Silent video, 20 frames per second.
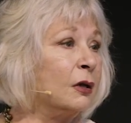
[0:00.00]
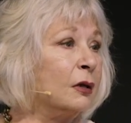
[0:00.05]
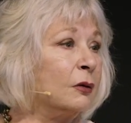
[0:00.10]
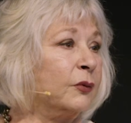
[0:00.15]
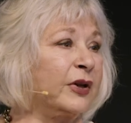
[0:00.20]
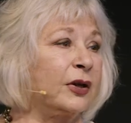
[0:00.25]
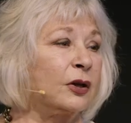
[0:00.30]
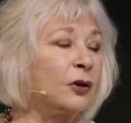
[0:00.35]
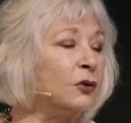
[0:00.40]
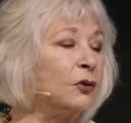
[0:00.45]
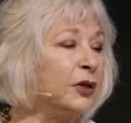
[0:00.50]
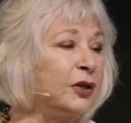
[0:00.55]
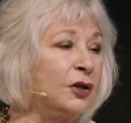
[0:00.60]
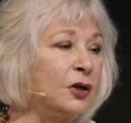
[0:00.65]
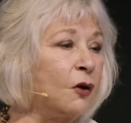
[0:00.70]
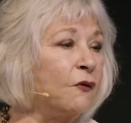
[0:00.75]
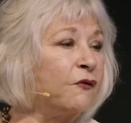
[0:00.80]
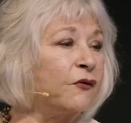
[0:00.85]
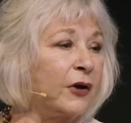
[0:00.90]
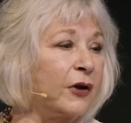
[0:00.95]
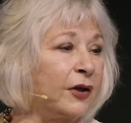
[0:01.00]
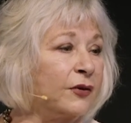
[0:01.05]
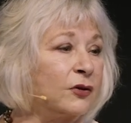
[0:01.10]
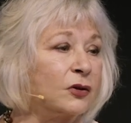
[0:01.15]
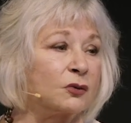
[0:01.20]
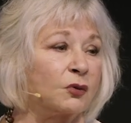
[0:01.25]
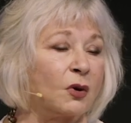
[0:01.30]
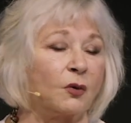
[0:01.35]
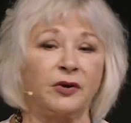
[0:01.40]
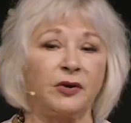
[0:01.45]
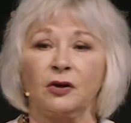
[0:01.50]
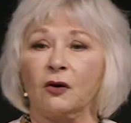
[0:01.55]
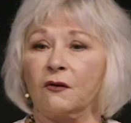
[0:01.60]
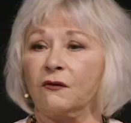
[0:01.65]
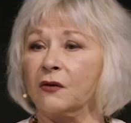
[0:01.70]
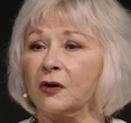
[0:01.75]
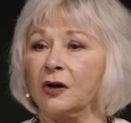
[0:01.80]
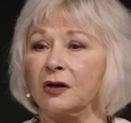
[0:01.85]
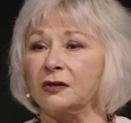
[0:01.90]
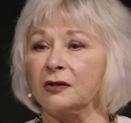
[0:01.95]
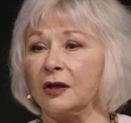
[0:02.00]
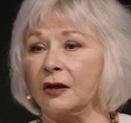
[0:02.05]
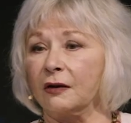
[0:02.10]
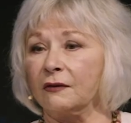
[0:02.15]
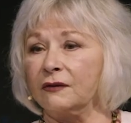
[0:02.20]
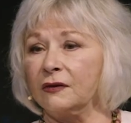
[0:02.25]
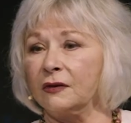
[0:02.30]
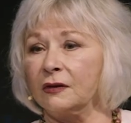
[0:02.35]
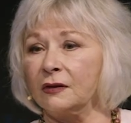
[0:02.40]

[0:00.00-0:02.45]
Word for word: We can only know for others what we know for ourselves.